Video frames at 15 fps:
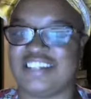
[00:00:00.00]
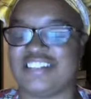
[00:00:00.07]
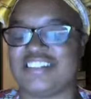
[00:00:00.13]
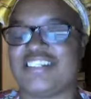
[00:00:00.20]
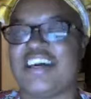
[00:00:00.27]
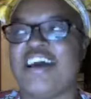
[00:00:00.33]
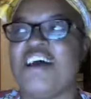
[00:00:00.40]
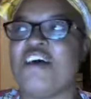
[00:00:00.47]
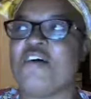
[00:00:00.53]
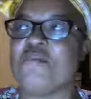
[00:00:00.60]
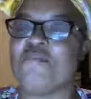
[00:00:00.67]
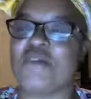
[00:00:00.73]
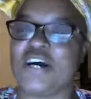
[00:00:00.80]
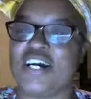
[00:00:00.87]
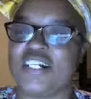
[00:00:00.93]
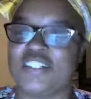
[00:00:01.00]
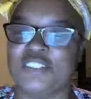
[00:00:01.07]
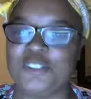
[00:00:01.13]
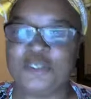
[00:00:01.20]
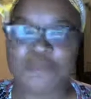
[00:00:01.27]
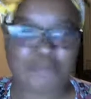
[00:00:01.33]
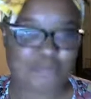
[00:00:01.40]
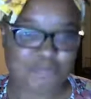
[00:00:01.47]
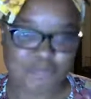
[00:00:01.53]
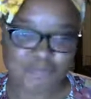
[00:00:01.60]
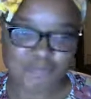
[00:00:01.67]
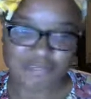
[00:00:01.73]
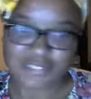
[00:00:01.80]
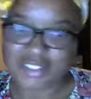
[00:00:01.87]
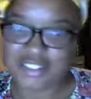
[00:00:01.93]
is. But,
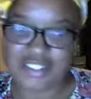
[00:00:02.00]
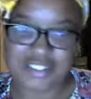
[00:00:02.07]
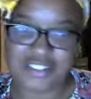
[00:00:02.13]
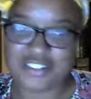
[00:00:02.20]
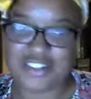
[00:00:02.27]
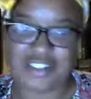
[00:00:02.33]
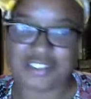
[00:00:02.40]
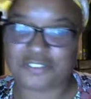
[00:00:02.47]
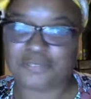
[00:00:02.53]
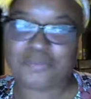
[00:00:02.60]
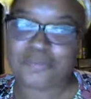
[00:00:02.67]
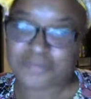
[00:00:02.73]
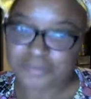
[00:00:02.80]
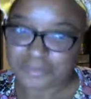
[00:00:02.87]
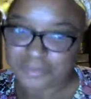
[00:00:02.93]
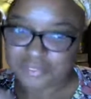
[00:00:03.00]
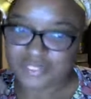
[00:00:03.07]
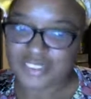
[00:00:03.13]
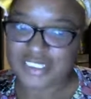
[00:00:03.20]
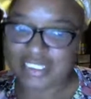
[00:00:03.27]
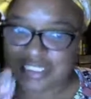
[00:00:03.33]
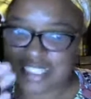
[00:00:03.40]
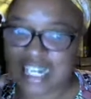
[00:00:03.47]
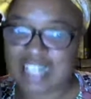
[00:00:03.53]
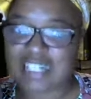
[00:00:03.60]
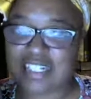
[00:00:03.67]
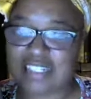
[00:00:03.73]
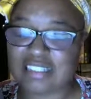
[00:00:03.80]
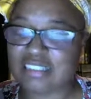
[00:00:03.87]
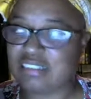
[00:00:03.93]

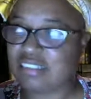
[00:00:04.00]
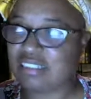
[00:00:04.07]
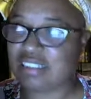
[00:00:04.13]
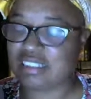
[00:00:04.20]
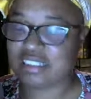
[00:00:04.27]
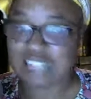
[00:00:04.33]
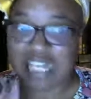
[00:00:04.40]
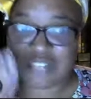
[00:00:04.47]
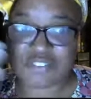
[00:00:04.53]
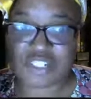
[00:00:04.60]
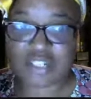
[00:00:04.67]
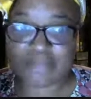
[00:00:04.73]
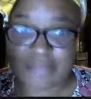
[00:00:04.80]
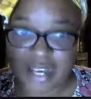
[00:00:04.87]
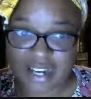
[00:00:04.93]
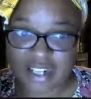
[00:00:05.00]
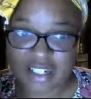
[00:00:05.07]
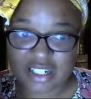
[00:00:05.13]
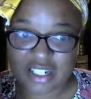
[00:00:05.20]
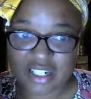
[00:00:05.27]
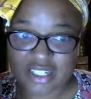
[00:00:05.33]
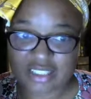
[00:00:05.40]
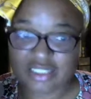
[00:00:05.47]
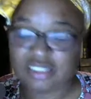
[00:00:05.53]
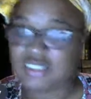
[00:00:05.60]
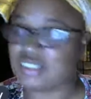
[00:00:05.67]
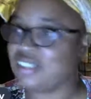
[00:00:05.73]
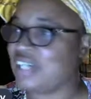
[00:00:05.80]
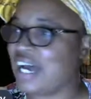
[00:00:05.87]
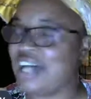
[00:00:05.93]
that saving America,
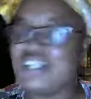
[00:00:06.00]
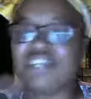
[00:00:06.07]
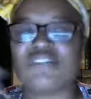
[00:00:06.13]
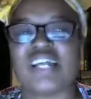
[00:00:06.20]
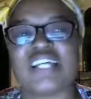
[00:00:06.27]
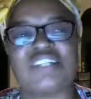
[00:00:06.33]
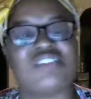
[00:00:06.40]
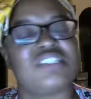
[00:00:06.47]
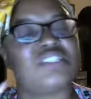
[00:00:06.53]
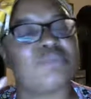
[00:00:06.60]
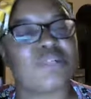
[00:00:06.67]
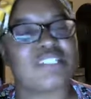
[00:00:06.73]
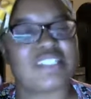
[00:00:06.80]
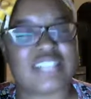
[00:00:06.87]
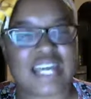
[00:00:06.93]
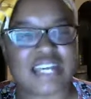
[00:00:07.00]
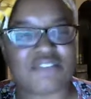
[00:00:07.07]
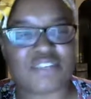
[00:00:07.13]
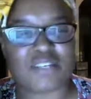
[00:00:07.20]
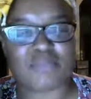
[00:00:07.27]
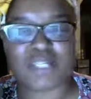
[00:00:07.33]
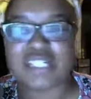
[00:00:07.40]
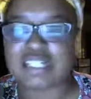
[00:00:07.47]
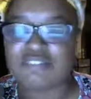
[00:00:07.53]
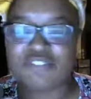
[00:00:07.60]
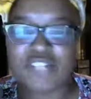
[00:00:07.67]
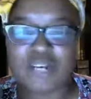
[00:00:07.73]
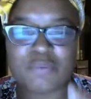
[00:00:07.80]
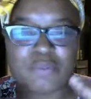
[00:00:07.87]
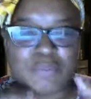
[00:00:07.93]
I don't even like using the word saving, because I
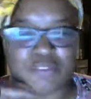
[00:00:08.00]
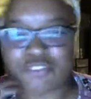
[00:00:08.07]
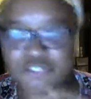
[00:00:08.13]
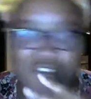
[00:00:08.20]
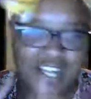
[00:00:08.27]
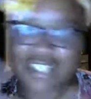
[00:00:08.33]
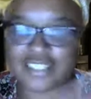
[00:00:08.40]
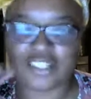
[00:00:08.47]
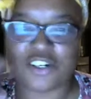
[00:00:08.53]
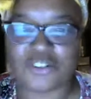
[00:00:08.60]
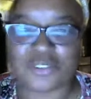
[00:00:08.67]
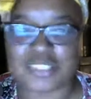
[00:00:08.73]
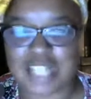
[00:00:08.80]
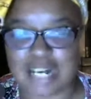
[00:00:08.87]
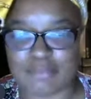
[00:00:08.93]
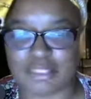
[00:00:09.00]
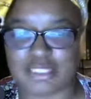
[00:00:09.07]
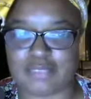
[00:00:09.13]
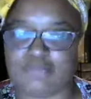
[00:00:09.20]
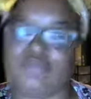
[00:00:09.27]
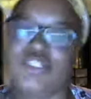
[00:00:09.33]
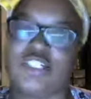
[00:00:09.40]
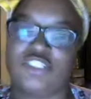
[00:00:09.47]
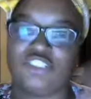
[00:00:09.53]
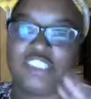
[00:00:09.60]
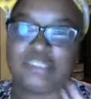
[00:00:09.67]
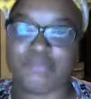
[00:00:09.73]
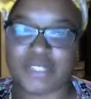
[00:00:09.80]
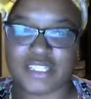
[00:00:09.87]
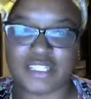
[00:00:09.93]
feel like we've been fighting the whole time this
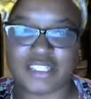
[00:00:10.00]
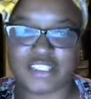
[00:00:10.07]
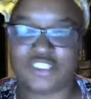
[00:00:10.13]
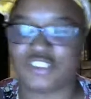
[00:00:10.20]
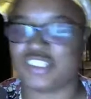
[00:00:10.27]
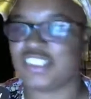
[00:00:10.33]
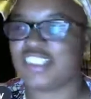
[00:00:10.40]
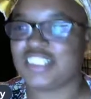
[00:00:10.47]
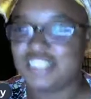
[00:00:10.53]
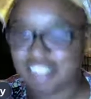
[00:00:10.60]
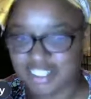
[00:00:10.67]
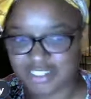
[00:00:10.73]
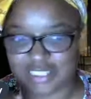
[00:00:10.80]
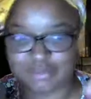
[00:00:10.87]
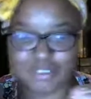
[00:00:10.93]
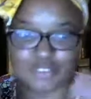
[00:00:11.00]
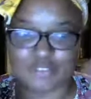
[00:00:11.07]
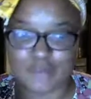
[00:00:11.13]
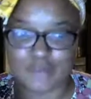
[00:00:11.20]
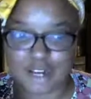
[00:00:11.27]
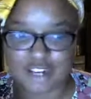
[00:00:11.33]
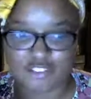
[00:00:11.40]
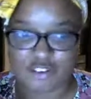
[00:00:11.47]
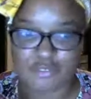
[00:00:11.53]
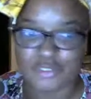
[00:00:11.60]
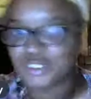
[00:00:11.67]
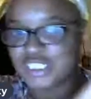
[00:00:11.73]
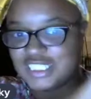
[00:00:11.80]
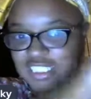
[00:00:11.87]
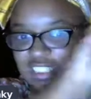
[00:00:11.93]
country's been a country. It's been the American
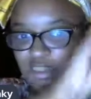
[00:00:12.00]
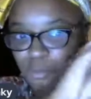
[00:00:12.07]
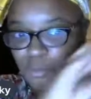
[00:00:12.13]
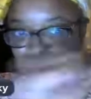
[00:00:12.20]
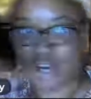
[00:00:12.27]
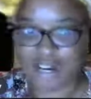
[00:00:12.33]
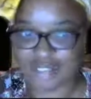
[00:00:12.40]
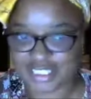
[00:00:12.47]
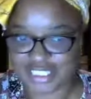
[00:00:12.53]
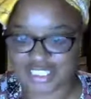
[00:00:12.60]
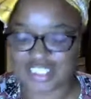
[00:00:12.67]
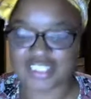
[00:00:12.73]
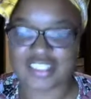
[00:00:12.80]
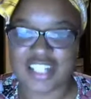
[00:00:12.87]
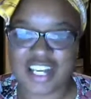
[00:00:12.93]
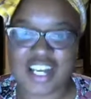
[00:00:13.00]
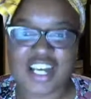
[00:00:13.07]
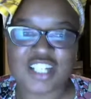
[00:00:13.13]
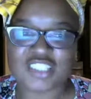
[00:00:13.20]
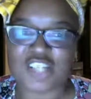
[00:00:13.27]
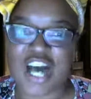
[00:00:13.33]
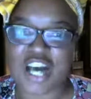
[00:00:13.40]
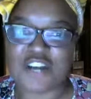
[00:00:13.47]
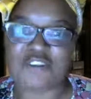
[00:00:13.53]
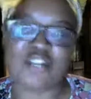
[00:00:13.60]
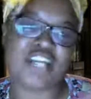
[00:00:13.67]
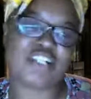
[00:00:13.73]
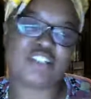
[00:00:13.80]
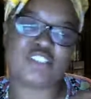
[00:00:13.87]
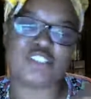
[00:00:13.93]
Revolution and then a war ever since. So
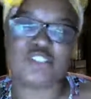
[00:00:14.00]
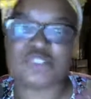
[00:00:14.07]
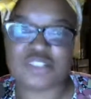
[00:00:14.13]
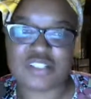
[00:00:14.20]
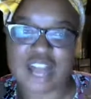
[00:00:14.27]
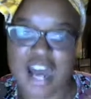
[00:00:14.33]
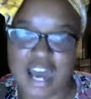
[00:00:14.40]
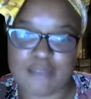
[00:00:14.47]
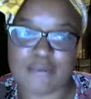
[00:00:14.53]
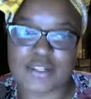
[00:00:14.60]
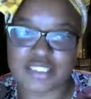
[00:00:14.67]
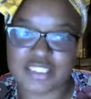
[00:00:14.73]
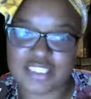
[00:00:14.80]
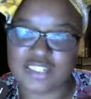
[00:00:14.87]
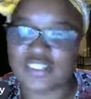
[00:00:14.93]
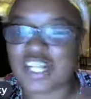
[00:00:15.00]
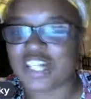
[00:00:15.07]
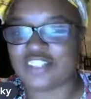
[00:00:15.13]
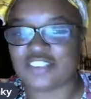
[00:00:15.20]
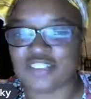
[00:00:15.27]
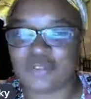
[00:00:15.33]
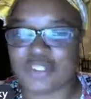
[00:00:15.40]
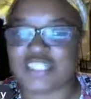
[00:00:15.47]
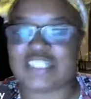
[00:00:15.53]
I personally don't like using the word